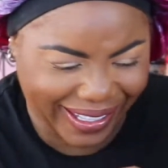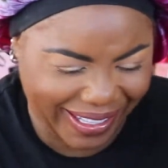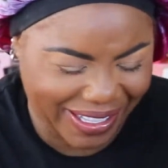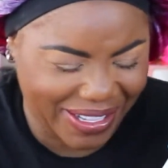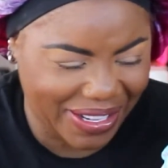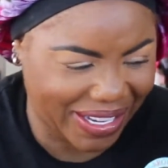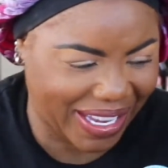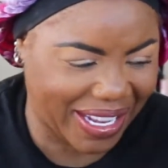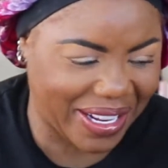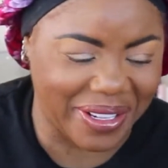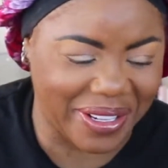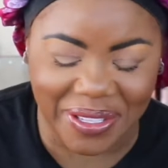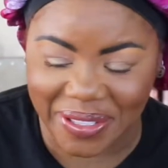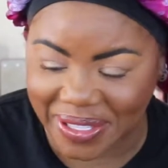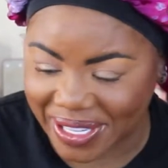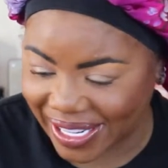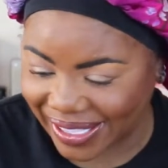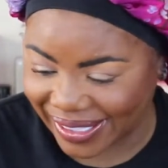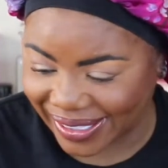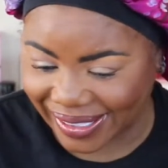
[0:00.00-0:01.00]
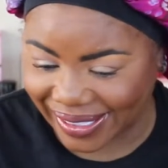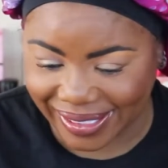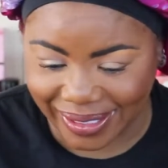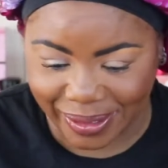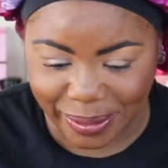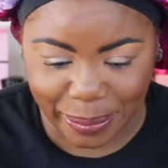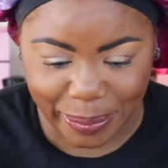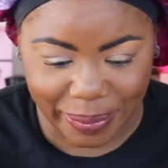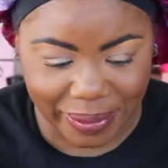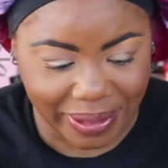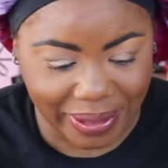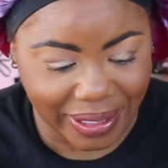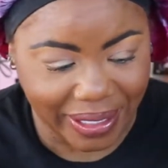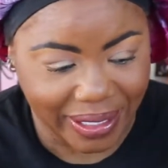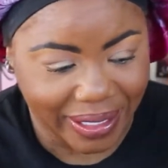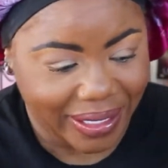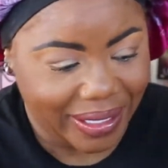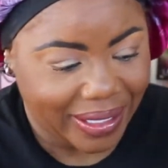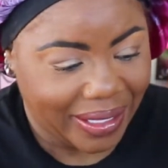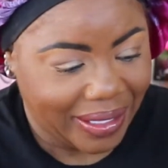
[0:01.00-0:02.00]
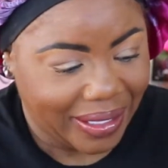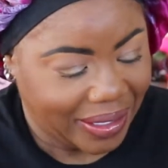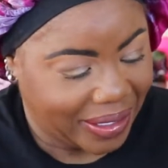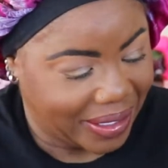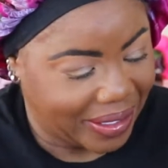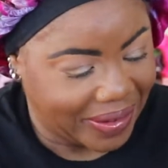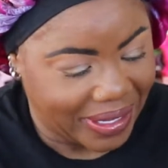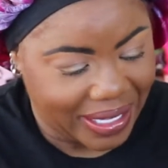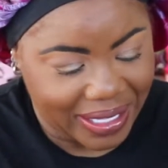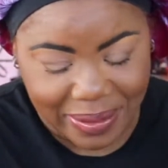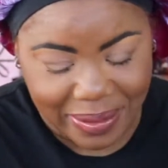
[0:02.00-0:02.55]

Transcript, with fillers: Okay, quit acting stupid. Alright,